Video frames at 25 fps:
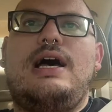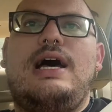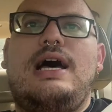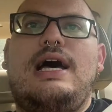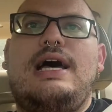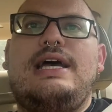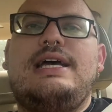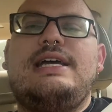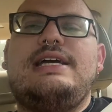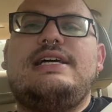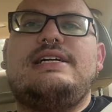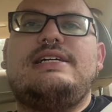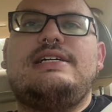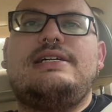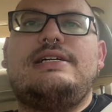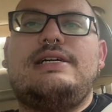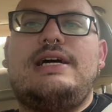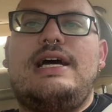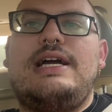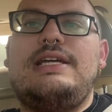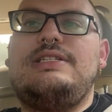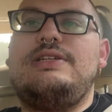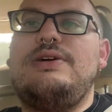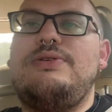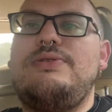
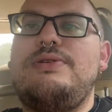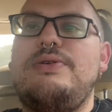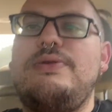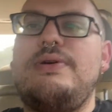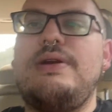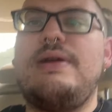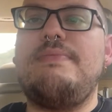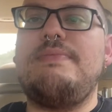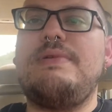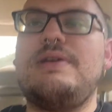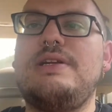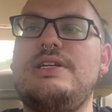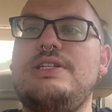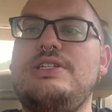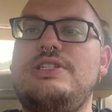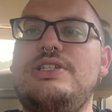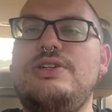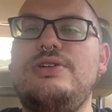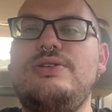I don't know what I'm gonna do.